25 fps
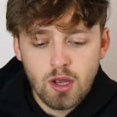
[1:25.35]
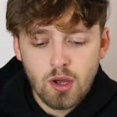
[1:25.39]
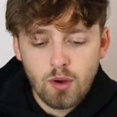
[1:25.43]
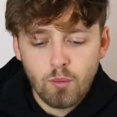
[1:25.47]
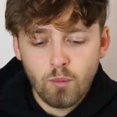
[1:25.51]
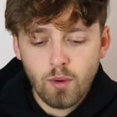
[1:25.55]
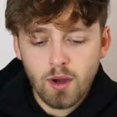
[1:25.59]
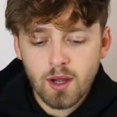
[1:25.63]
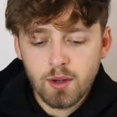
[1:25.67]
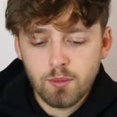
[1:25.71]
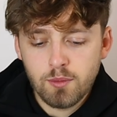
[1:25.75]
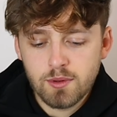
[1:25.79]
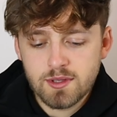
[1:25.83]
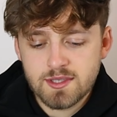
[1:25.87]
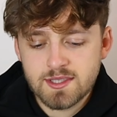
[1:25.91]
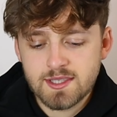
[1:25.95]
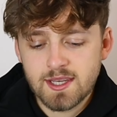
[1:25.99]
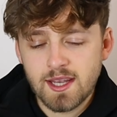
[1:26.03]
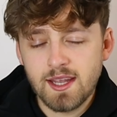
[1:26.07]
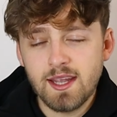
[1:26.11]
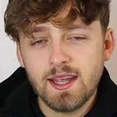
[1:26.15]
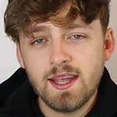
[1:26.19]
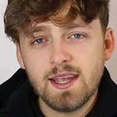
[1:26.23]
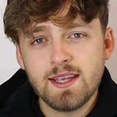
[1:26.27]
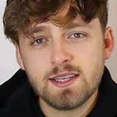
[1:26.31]
What I would
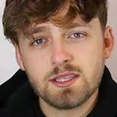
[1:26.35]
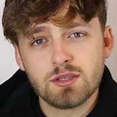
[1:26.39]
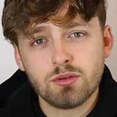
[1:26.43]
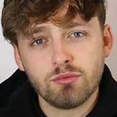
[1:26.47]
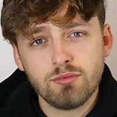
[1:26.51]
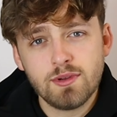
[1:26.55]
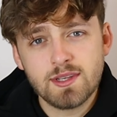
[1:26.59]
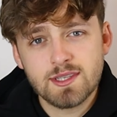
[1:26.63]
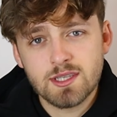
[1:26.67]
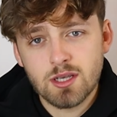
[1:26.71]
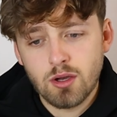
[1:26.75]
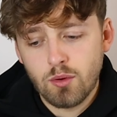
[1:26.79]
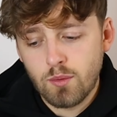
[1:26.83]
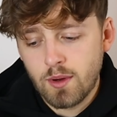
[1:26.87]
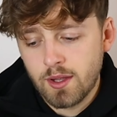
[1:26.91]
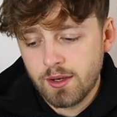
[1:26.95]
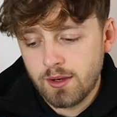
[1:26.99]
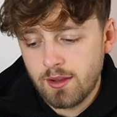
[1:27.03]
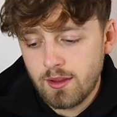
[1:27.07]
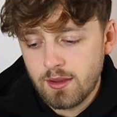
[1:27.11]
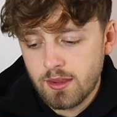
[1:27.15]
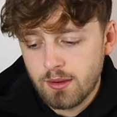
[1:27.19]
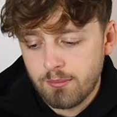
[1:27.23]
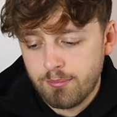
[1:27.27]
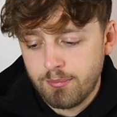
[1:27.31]
say is the retail
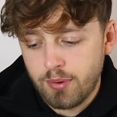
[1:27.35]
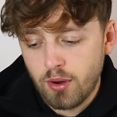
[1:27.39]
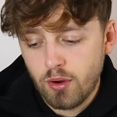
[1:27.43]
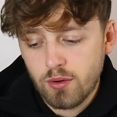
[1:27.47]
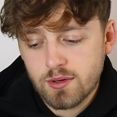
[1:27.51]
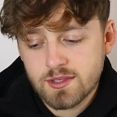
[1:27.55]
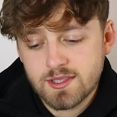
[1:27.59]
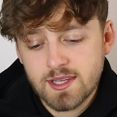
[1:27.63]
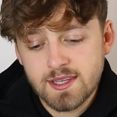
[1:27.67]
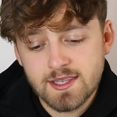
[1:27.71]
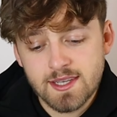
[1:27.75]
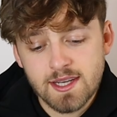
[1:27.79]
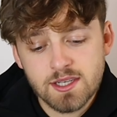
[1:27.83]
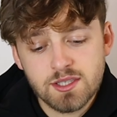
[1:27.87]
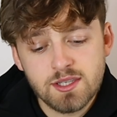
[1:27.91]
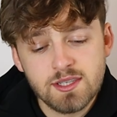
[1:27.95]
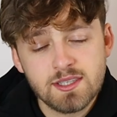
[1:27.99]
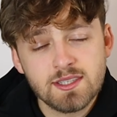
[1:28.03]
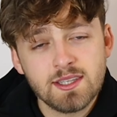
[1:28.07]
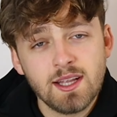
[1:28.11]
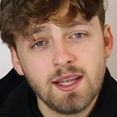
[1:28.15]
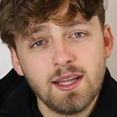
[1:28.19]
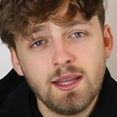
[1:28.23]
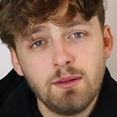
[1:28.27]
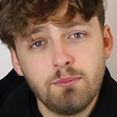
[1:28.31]
one, the box is actually
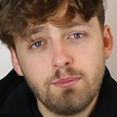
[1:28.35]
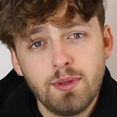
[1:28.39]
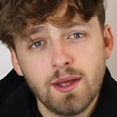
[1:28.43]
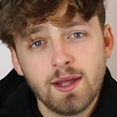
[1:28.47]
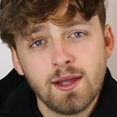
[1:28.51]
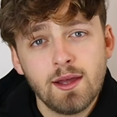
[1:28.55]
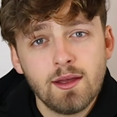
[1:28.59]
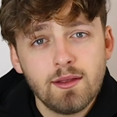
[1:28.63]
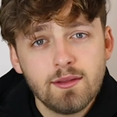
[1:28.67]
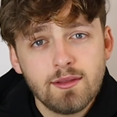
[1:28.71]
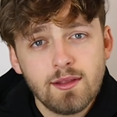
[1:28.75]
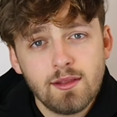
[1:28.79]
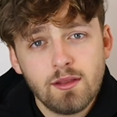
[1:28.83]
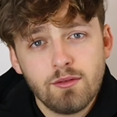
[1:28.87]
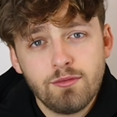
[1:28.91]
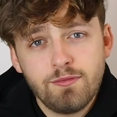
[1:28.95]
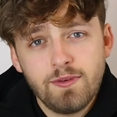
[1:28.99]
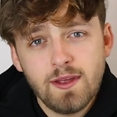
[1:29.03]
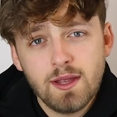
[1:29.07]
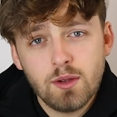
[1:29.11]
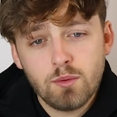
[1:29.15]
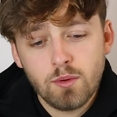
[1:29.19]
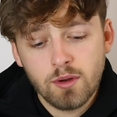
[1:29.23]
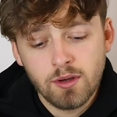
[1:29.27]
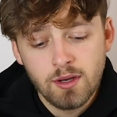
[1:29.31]
slightly bigger than the
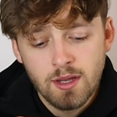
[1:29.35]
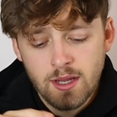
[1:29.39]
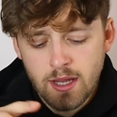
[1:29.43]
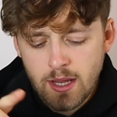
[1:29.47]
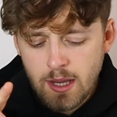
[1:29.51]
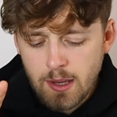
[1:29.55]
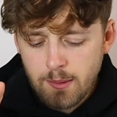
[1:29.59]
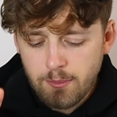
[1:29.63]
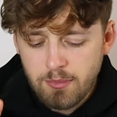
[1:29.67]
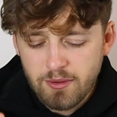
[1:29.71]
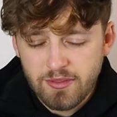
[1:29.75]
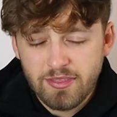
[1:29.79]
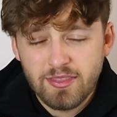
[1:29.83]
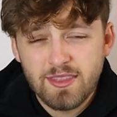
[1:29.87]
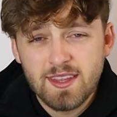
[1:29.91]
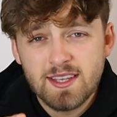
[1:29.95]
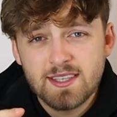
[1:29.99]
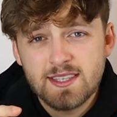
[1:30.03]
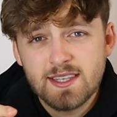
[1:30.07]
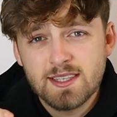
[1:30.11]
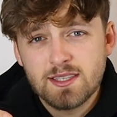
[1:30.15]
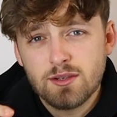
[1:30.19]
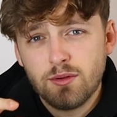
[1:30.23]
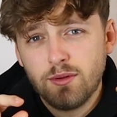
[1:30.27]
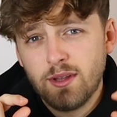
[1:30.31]
fake one, but
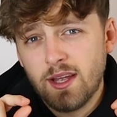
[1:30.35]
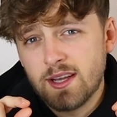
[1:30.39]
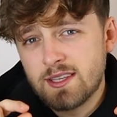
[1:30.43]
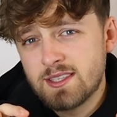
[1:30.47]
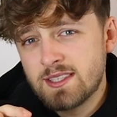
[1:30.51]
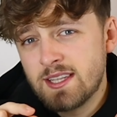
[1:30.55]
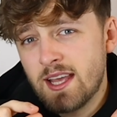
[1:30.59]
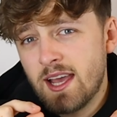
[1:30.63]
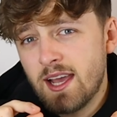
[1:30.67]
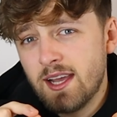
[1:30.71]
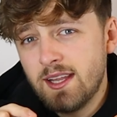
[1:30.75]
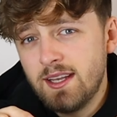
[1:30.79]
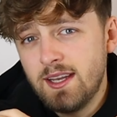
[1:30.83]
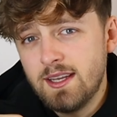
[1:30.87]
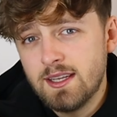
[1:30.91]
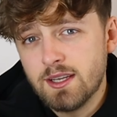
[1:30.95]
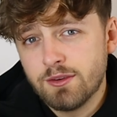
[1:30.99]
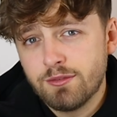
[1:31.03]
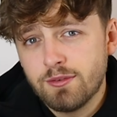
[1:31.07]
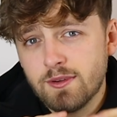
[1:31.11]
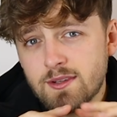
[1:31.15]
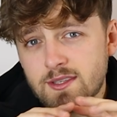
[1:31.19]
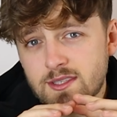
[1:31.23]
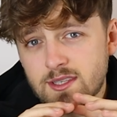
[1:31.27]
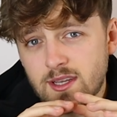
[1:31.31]
this is only a tiny
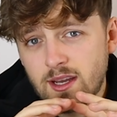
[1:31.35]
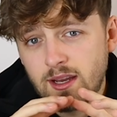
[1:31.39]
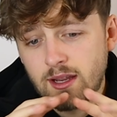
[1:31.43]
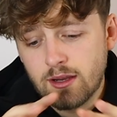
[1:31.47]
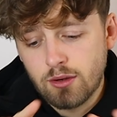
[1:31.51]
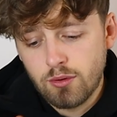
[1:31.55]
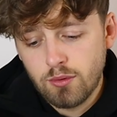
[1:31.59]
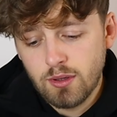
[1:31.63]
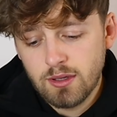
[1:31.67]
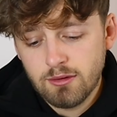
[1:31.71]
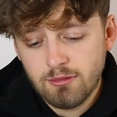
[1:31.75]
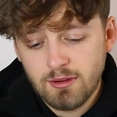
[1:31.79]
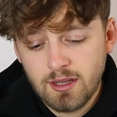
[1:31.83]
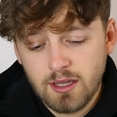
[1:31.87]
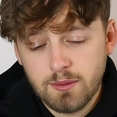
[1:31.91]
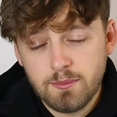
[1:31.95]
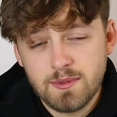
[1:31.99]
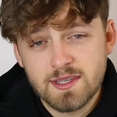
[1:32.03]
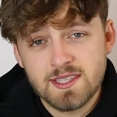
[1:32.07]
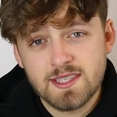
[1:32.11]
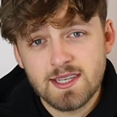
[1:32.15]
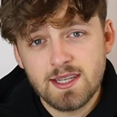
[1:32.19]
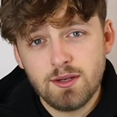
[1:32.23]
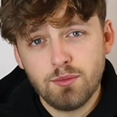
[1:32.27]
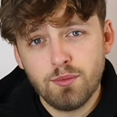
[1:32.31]
difference and can only really be
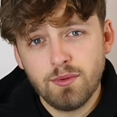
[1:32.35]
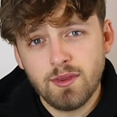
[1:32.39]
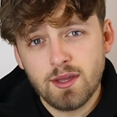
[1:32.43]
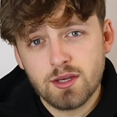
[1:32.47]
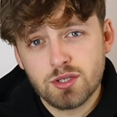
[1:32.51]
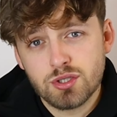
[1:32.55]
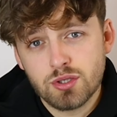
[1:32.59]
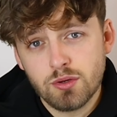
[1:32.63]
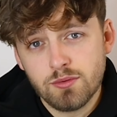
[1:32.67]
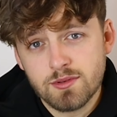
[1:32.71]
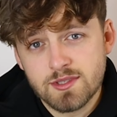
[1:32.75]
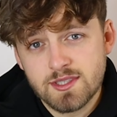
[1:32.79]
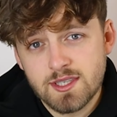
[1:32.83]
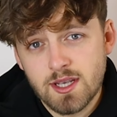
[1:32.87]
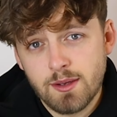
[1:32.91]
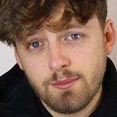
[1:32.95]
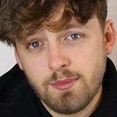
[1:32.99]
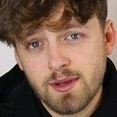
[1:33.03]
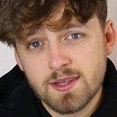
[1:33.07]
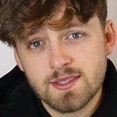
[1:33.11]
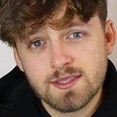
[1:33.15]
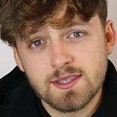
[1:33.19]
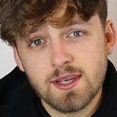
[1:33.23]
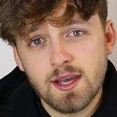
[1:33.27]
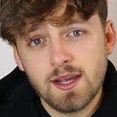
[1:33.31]
seen when they're shown side
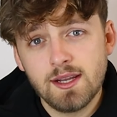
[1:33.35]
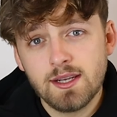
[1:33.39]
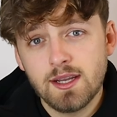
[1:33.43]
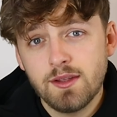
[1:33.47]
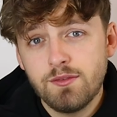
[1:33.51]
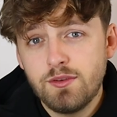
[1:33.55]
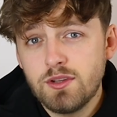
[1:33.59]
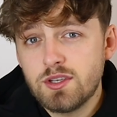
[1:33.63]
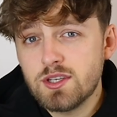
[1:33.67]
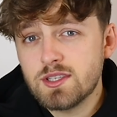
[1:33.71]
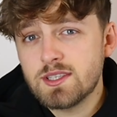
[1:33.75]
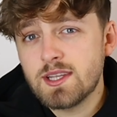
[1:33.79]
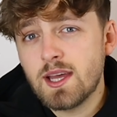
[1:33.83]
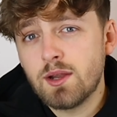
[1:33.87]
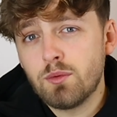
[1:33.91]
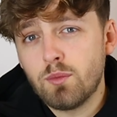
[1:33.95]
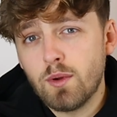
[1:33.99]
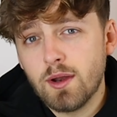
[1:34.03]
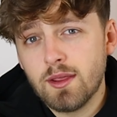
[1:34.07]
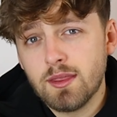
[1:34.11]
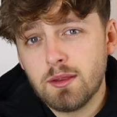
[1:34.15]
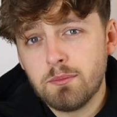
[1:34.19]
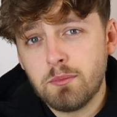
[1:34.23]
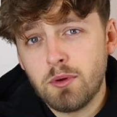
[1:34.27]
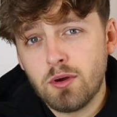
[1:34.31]
by side. If you just had
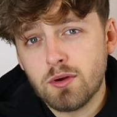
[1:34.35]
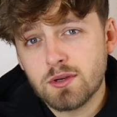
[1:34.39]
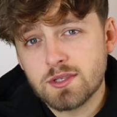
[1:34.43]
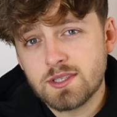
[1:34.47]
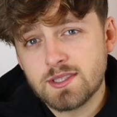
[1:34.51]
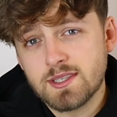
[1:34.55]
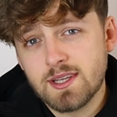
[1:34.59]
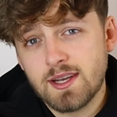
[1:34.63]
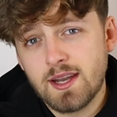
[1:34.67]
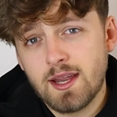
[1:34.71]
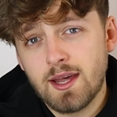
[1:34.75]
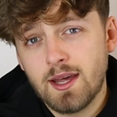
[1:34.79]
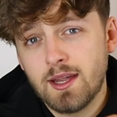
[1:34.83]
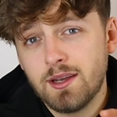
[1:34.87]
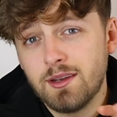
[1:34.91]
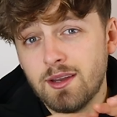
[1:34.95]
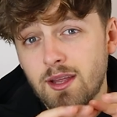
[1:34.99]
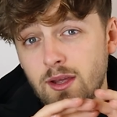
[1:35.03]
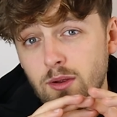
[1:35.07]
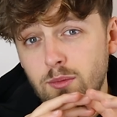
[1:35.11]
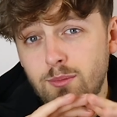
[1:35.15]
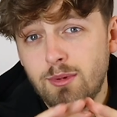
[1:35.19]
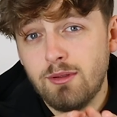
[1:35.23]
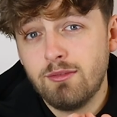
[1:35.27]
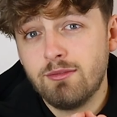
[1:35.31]
one of the boxes in hand,
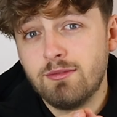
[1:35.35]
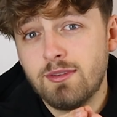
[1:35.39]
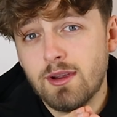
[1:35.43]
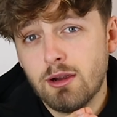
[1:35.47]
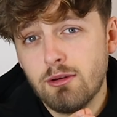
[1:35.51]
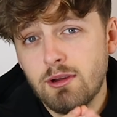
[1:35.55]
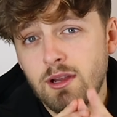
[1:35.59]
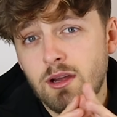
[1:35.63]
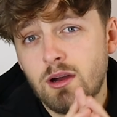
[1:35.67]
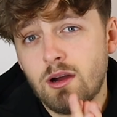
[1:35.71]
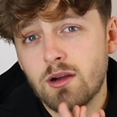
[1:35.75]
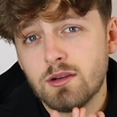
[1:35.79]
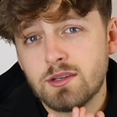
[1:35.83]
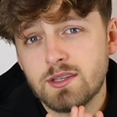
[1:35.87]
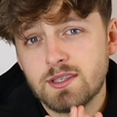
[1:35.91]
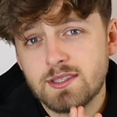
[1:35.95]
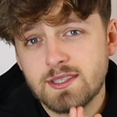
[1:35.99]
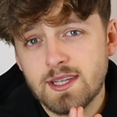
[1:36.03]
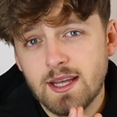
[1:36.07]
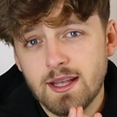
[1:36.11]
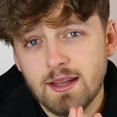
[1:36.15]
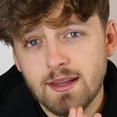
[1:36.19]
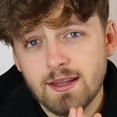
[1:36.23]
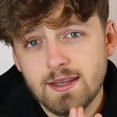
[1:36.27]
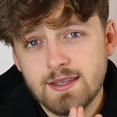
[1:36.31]
it would be very hard to
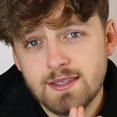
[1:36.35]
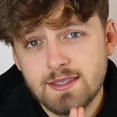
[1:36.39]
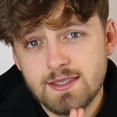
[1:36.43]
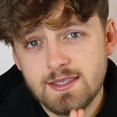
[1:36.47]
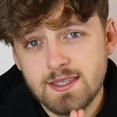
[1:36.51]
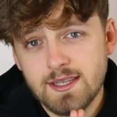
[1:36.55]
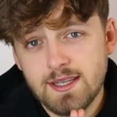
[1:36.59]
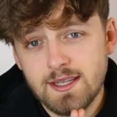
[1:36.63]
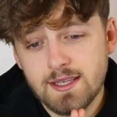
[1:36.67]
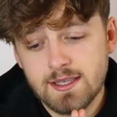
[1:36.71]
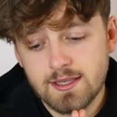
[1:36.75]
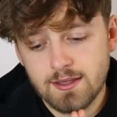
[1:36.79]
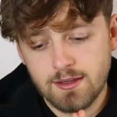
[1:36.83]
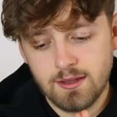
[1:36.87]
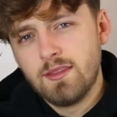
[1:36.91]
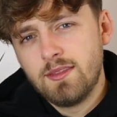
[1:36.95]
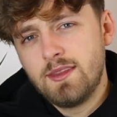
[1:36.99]
tell indeed.